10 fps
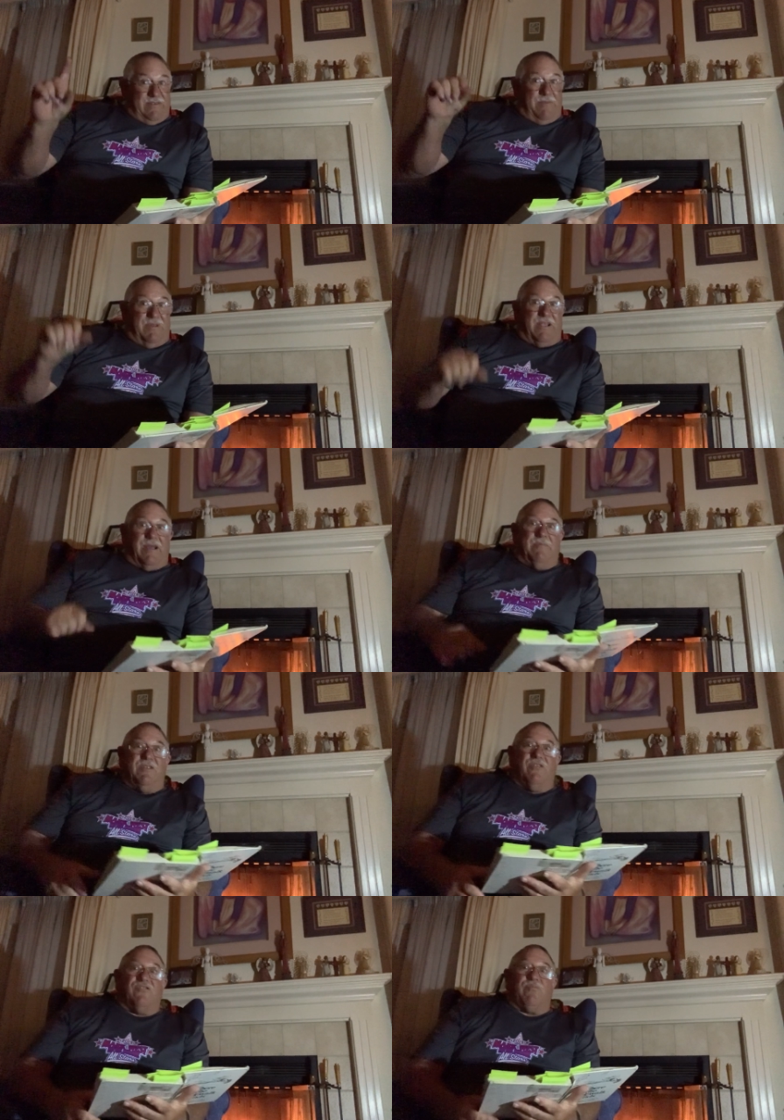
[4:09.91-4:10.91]
I'm going to come
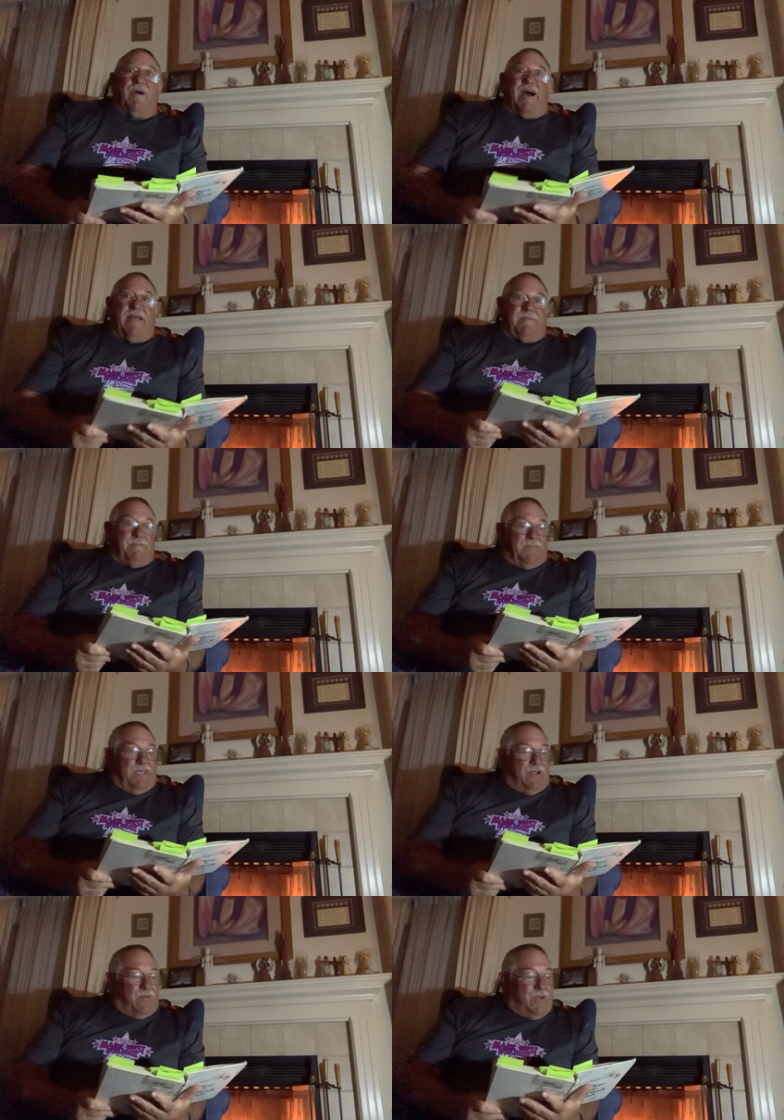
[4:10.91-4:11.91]
to your spot.
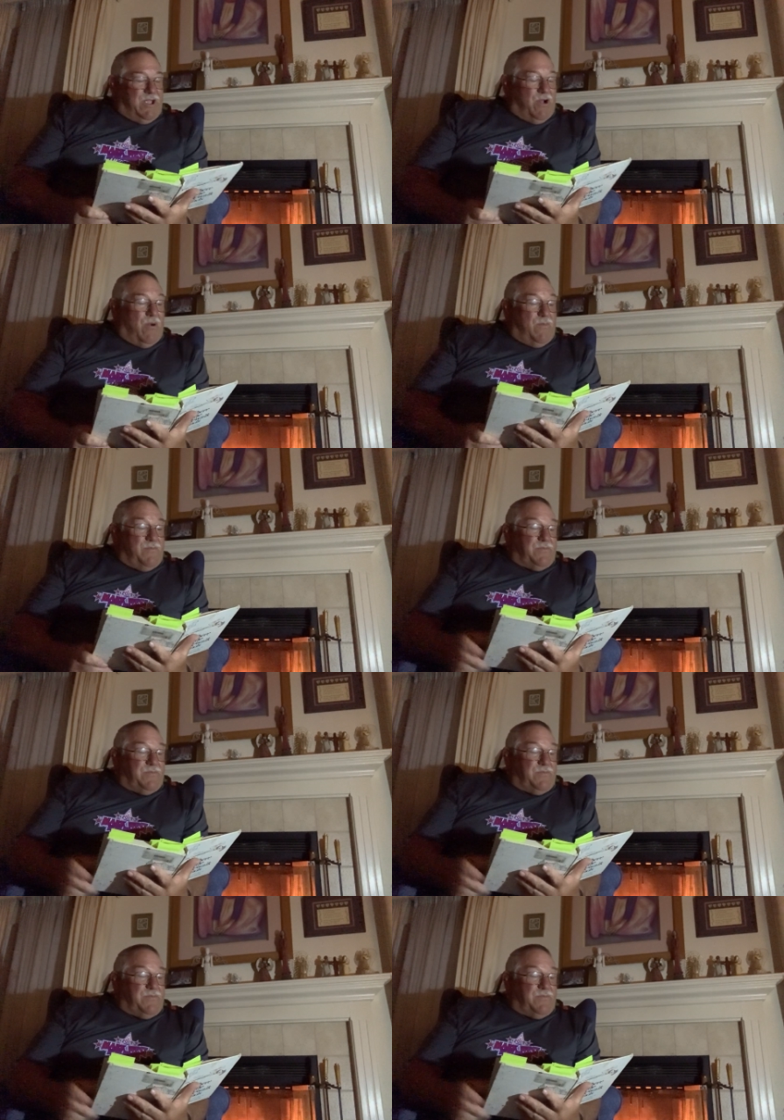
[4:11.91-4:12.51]
Here we go.